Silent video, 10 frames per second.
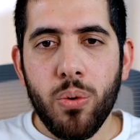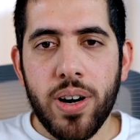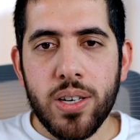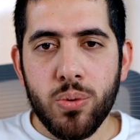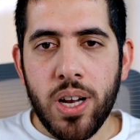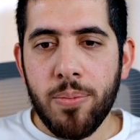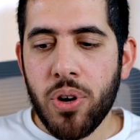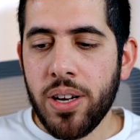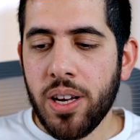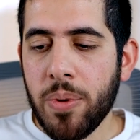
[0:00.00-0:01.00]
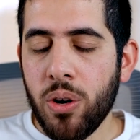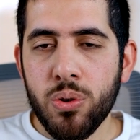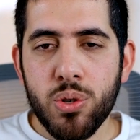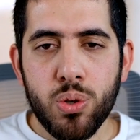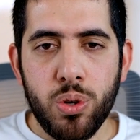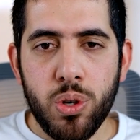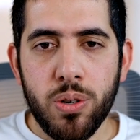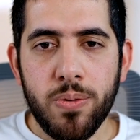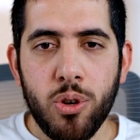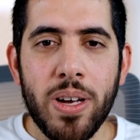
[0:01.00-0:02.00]
Whereas when I'm running my own
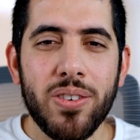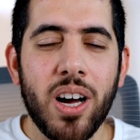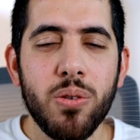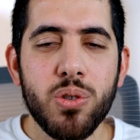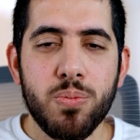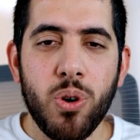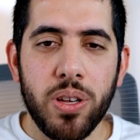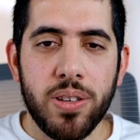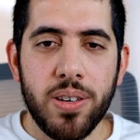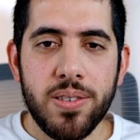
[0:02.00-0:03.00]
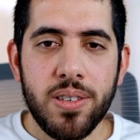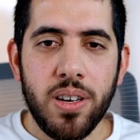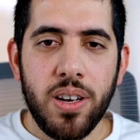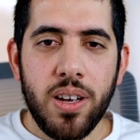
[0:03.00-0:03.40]
studio, no matter how small it is,